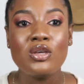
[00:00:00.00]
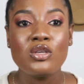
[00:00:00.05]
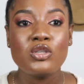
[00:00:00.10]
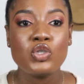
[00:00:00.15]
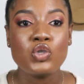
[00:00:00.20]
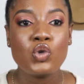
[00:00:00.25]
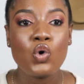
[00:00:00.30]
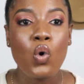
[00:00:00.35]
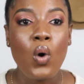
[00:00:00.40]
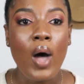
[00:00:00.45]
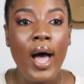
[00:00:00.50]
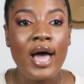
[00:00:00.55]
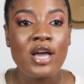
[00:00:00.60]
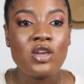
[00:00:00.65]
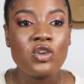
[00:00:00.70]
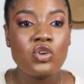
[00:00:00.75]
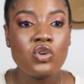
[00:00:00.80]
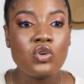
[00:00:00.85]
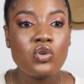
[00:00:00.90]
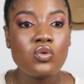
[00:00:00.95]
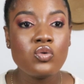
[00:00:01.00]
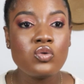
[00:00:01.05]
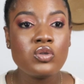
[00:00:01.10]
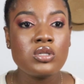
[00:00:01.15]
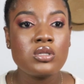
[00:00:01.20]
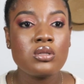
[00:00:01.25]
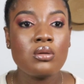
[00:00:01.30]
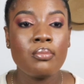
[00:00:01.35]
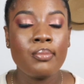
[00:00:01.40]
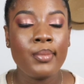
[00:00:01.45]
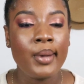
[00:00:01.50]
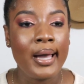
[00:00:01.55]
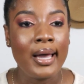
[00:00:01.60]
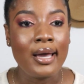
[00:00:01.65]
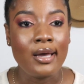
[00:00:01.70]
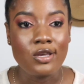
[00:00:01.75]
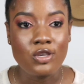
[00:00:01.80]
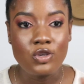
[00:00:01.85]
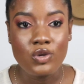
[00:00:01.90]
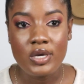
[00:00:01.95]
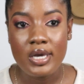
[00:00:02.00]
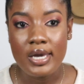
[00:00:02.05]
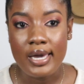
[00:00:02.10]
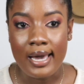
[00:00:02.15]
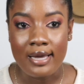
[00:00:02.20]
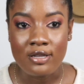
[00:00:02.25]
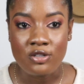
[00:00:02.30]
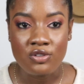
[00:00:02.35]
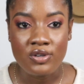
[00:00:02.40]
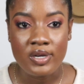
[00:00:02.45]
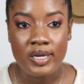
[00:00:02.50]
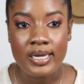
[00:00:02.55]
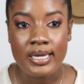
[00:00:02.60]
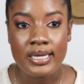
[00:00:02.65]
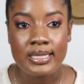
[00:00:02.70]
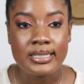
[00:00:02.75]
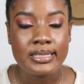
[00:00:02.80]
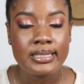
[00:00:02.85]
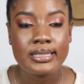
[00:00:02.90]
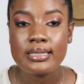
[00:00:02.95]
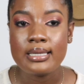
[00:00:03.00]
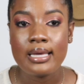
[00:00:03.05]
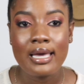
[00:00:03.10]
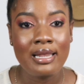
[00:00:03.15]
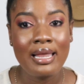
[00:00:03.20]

So I used my U K address,